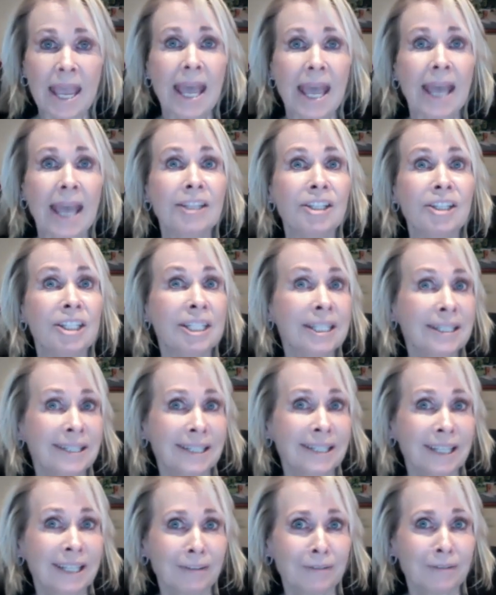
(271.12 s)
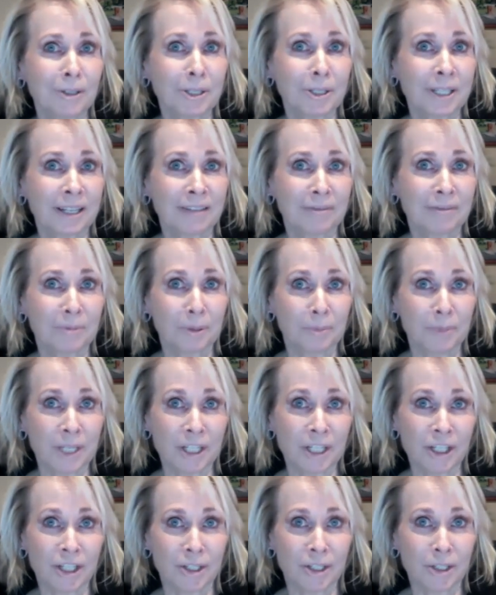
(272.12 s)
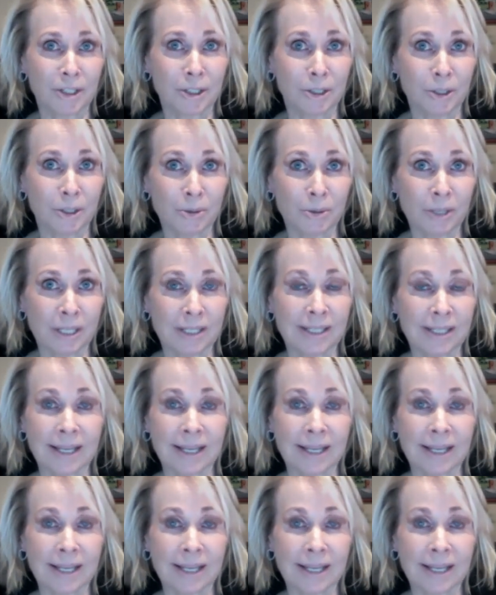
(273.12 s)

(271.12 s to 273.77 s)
And you need to give yourself permission to do this.